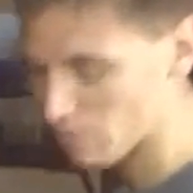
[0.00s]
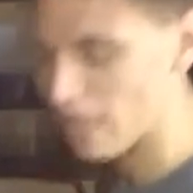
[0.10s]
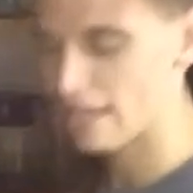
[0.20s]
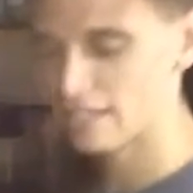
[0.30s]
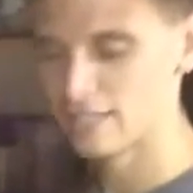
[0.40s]
it
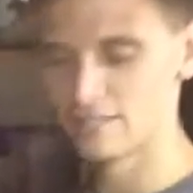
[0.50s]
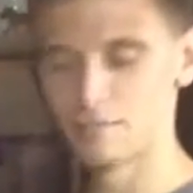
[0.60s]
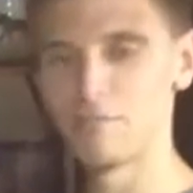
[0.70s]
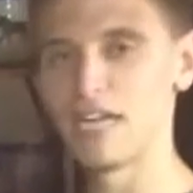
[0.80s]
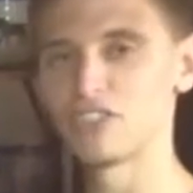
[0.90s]
black
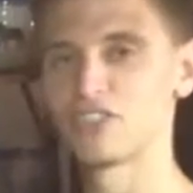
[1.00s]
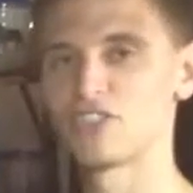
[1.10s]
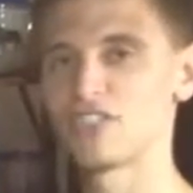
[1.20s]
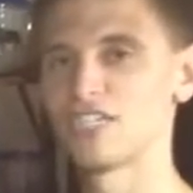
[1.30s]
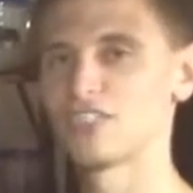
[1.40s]
matches
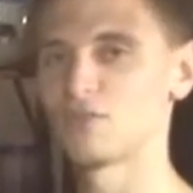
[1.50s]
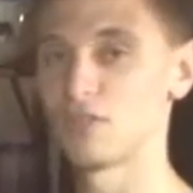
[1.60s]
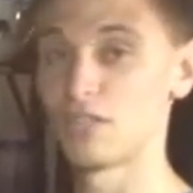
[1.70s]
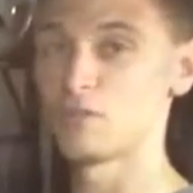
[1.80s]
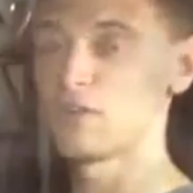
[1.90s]
our kitchen really